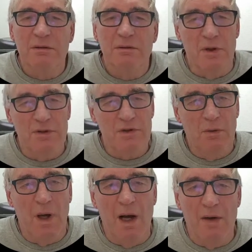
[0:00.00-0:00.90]
but
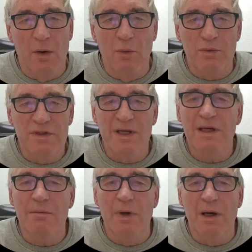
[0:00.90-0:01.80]
also our own
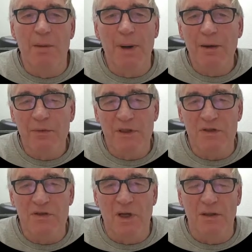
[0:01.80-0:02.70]
team about
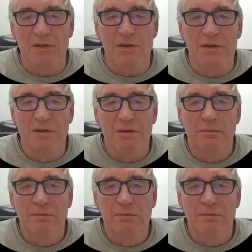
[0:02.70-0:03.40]
these changes,